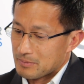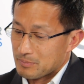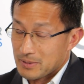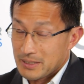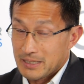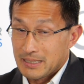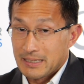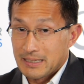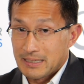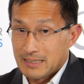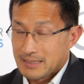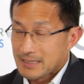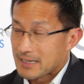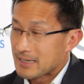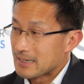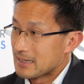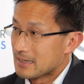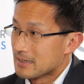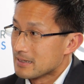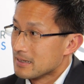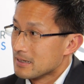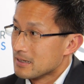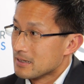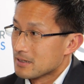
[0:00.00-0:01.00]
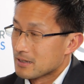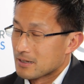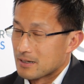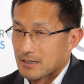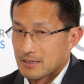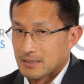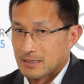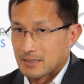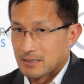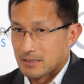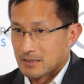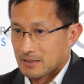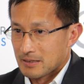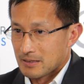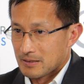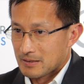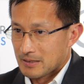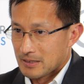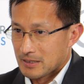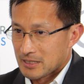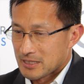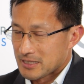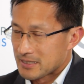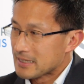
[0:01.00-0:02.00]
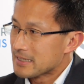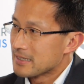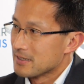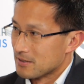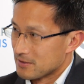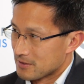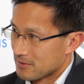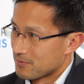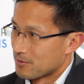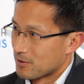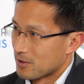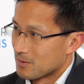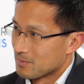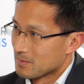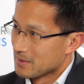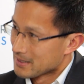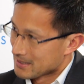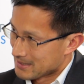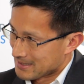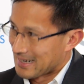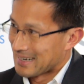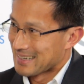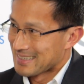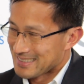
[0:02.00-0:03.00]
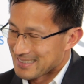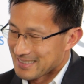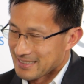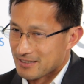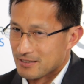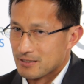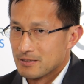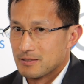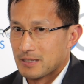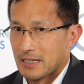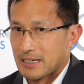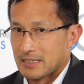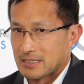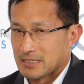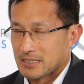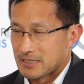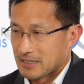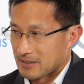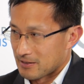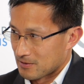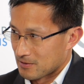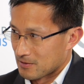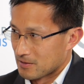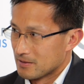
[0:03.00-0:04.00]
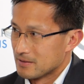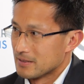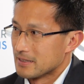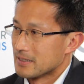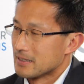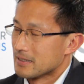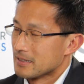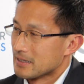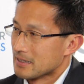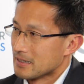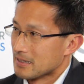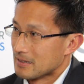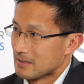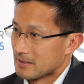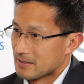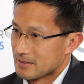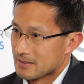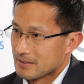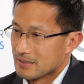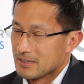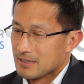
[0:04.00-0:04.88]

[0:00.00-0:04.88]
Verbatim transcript: a bleeding site causes a, a seal to form, a stat seal that's sterile and uh,